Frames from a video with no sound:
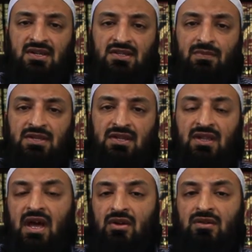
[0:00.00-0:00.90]
It's
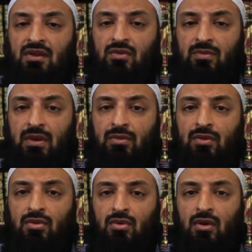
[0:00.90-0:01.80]
basically how to deal with
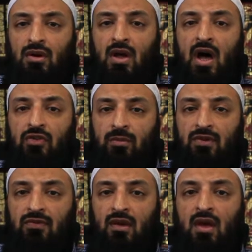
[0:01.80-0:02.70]
people who are in
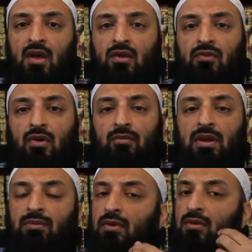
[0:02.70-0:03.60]
hospice. So
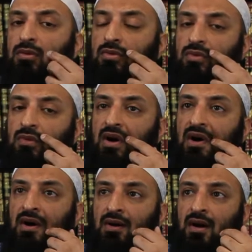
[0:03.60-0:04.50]
people who
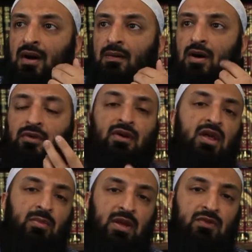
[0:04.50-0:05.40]
are on their
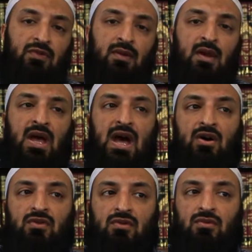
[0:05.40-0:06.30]
deathbeds,
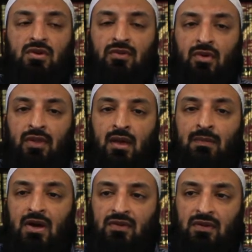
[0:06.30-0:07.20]
how to console them,
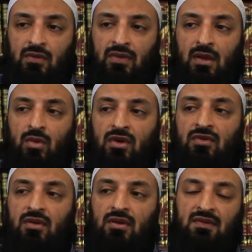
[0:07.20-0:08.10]
how to deal with them, what are
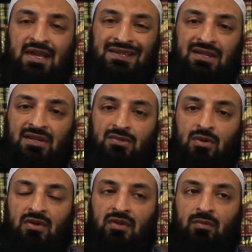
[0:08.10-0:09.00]
certain techniques, what
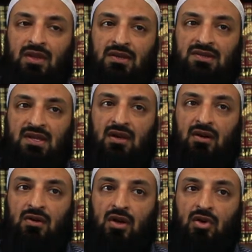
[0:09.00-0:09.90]
are some things that
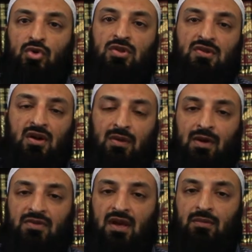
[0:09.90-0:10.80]
are good to talk
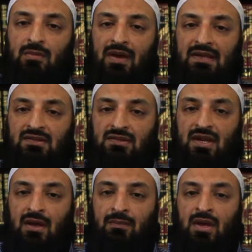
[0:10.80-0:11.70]
about to help them pass their
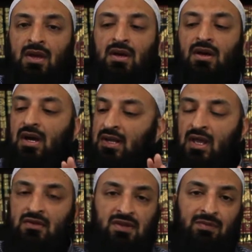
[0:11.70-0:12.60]
time.
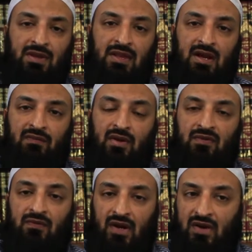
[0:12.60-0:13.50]
Again, something that I
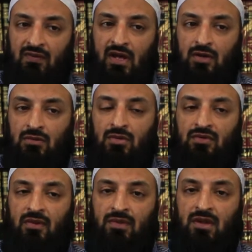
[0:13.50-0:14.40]
found very valuable,
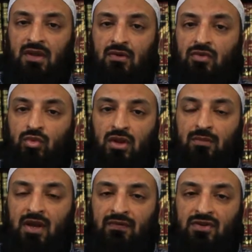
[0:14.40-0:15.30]
something that was really
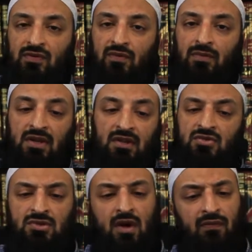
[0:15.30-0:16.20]
beneficial for me. This
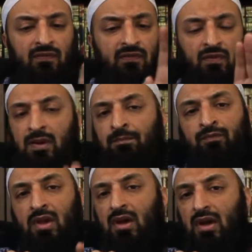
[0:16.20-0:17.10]
was offered for free.
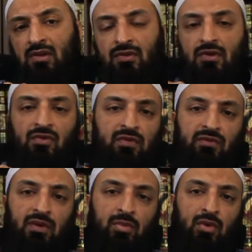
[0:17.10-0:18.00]
So this was a
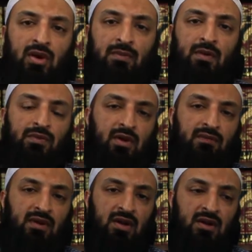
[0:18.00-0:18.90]
free program that was
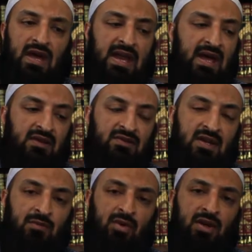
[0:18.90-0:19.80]
offered here at
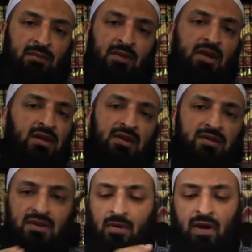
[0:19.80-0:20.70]
Hackensack Meridian.
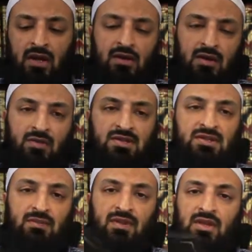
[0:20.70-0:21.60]
Nearby, it wasn't
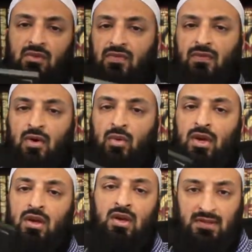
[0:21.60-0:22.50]
something that was far away.
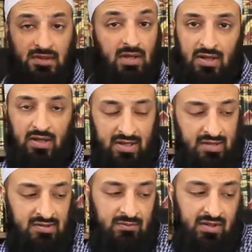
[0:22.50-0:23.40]
Again,
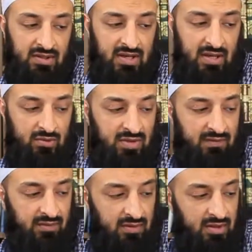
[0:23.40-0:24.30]
something that I would
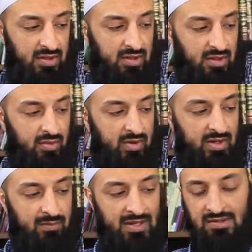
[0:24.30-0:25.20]
definitely
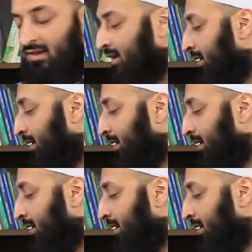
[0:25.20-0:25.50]
recommend.